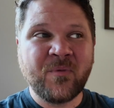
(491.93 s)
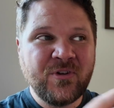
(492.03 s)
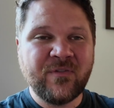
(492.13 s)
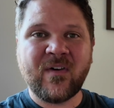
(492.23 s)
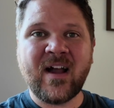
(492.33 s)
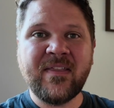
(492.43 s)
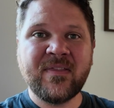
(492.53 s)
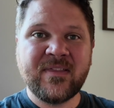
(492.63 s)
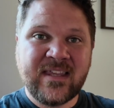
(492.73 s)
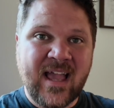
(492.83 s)
when you
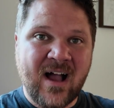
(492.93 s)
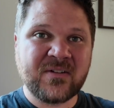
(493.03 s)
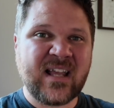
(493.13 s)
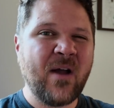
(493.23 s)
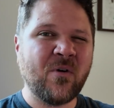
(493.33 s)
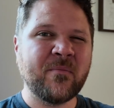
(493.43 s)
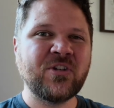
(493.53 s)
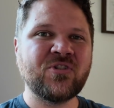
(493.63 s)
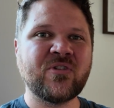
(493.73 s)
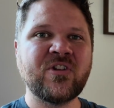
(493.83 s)
find the house, I want to
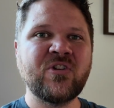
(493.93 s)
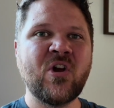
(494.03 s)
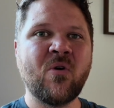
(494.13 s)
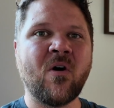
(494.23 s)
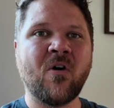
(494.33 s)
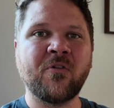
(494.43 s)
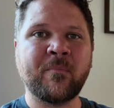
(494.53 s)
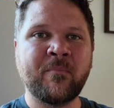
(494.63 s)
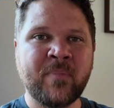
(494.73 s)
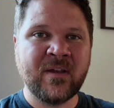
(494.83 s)
make sure that you know all
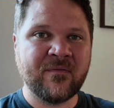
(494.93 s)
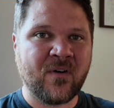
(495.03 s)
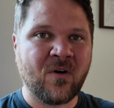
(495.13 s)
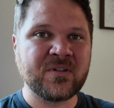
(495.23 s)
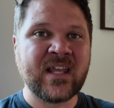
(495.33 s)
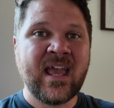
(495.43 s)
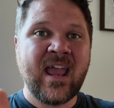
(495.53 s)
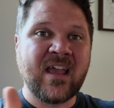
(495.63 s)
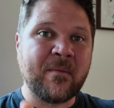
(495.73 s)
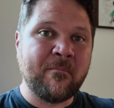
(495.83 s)
the pitfalls
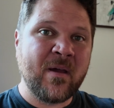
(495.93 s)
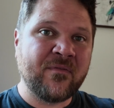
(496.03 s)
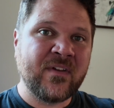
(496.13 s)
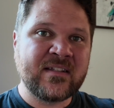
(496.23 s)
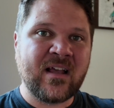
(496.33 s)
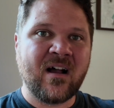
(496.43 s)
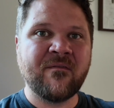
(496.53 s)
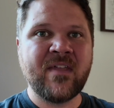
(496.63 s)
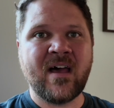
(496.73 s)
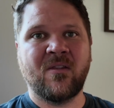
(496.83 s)
and the benefits
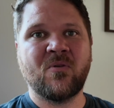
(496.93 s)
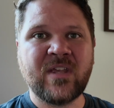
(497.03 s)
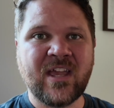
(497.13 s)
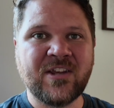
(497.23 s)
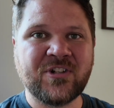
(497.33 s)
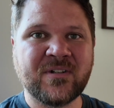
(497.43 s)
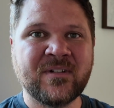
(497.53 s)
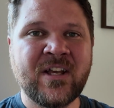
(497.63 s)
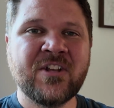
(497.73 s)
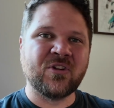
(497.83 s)
of that location.
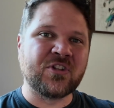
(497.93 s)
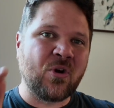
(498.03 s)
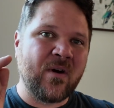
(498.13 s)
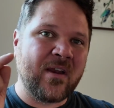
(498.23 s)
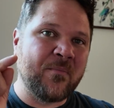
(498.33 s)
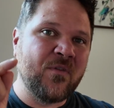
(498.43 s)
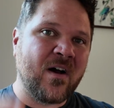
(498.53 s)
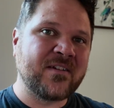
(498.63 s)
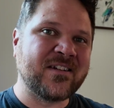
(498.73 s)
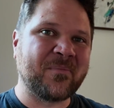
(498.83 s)
So let's go ahead and move
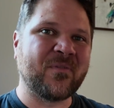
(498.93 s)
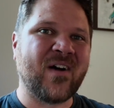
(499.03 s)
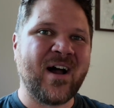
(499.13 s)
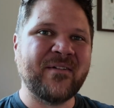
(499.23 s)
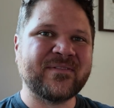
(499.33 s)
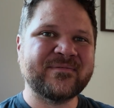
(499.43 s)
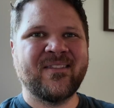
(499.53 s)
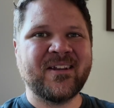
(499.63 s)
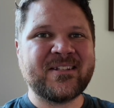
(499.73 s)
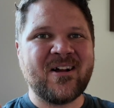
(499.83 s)
on to number 5.
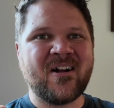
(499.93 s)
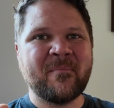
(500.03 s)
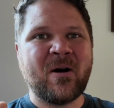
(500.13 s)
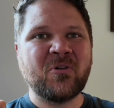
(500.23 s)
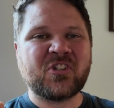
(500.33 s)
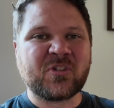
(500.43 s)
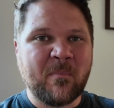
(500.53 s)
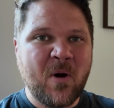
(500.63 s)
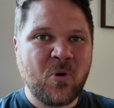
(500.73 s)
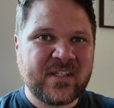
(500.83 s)
Let's talk about
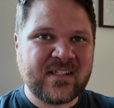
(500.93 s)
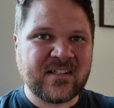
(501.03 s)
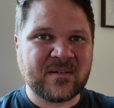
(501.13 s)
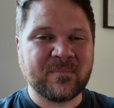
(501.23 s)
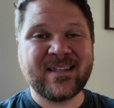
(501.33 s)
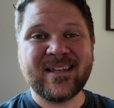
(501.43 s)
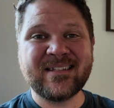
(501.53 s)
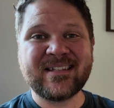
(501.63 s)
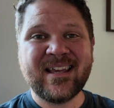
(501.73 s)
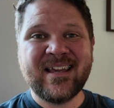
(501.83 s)
smoke season
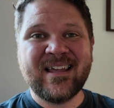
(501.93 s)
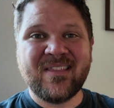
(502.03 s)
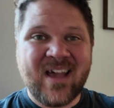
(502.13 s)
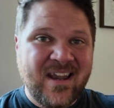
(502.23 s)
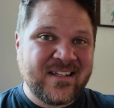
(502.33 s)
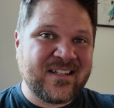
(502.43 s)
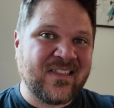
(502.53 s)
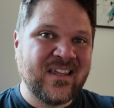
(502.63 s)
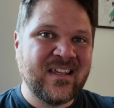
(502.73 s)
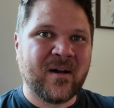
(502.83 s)
because that is a
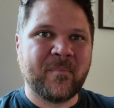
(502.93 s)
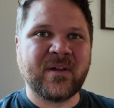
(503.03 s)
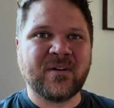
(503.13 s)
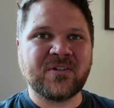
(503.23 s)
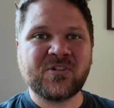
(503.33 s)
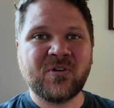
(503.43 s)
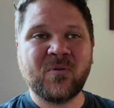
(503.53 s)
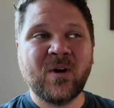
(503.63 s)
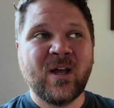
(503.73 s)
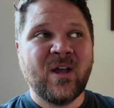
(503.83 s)
thing up here.
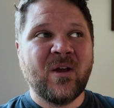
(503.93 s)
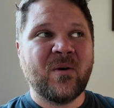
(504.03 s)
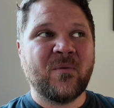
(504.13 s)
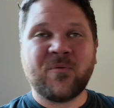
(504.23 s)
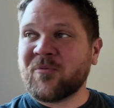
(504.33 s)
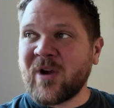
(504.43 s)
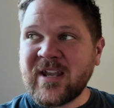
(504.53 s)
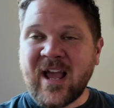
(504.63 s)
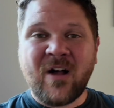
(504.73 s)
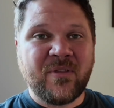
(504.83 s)
So
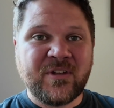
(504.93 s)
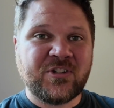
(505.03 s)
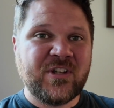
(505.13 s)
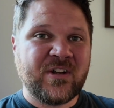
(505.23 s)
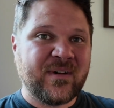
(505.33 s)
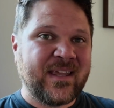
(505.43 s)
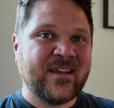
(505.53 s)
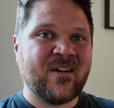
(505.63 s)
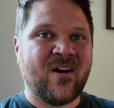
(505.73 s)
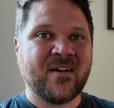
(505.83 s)
right now, this year
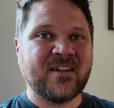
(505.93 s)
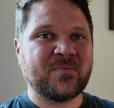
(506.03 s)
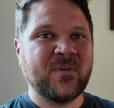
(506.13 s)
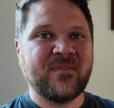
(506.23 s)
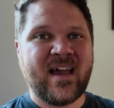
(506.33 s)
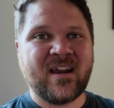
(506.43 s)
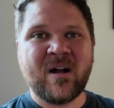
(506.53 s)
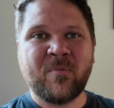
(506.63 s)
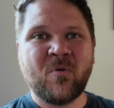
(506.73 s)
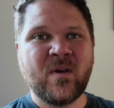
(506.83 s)
in August, we've had a
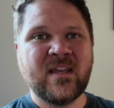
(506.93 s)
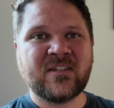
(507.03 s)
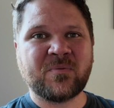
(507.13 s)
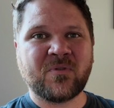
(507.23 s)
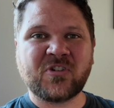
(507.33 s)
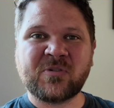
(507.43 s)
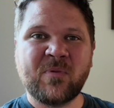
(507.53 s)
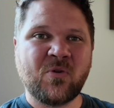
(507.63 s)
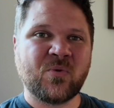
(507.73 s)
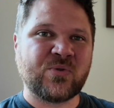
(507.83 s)
couple weeks where the
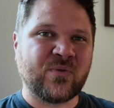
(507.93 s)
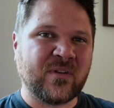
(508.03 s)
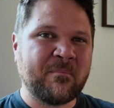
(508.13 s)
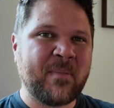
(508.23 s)
smoke was really